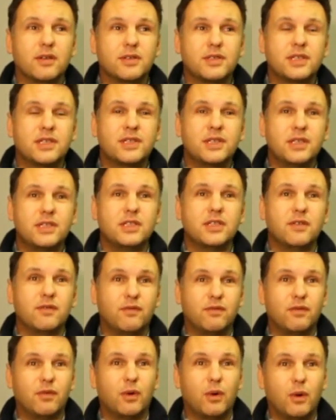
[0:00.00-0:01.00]
city
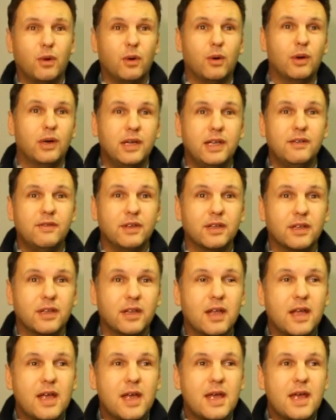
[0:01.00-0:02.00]
for
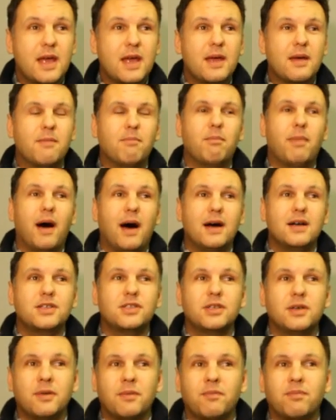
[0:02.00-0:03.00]
living,
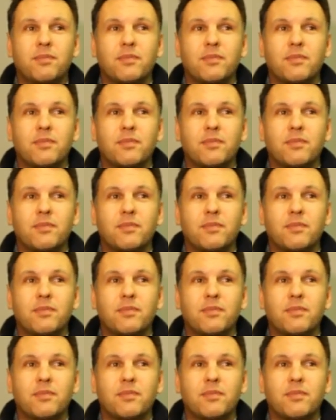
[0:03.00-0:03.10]
but